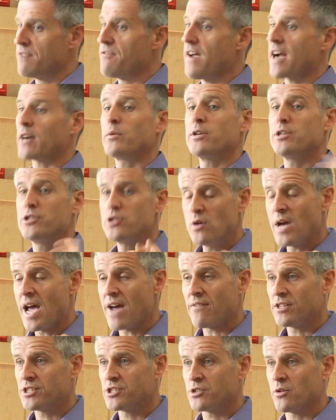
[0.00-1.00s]
In fact, we
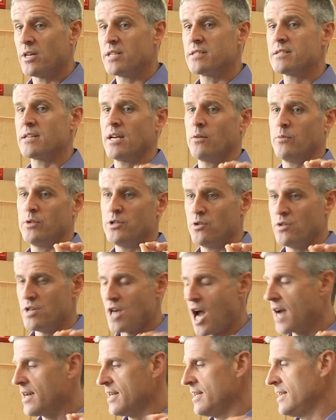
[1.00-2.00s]
do have a choice, and we
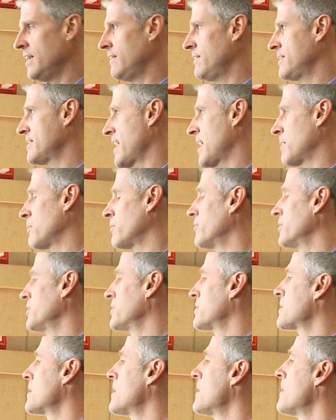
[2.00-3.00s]
do not need to eat these animal
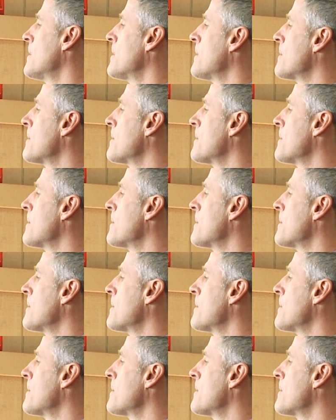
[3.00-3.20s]
foods.